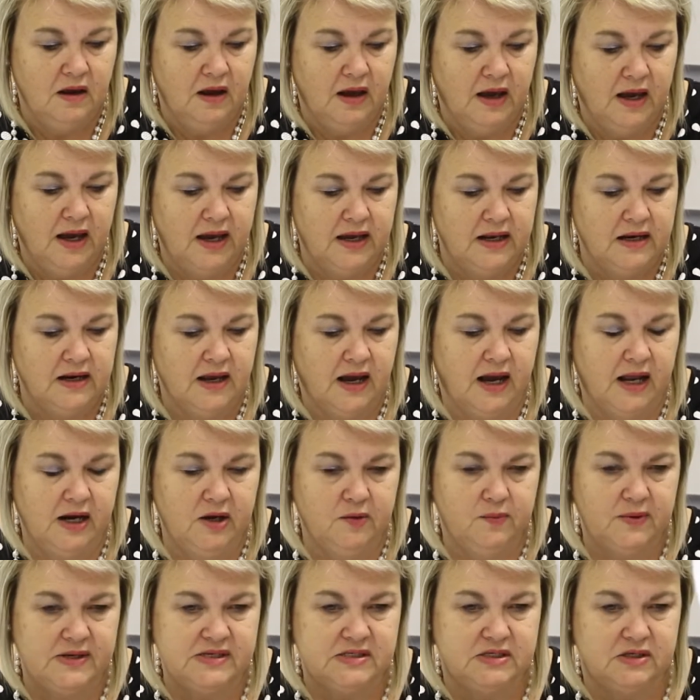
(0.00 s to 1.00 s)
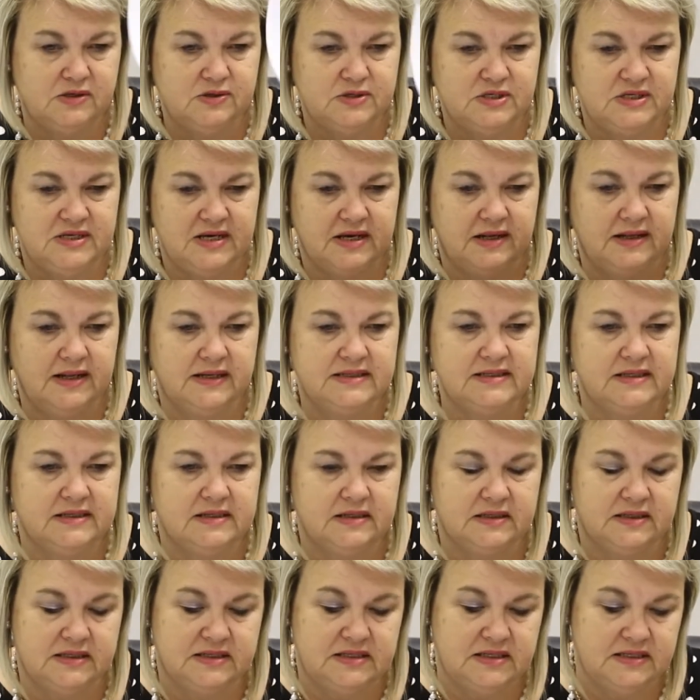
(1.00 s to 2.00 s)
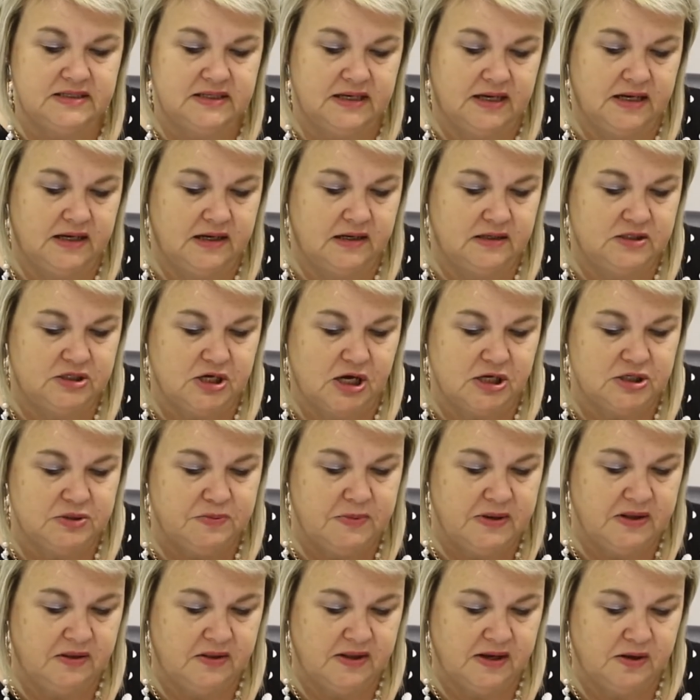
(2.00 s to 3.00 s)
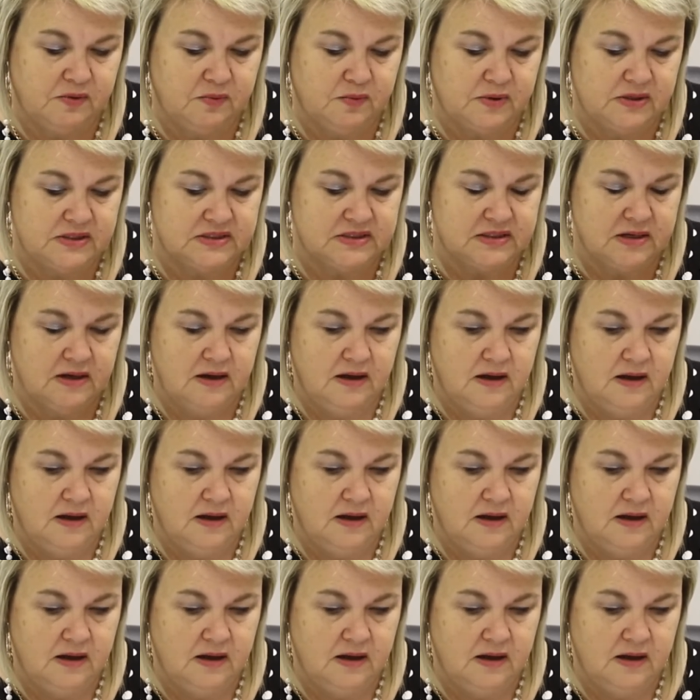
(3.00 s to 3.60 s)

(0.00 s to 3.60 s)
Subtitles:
and Alois Lucien. This is a judgment that was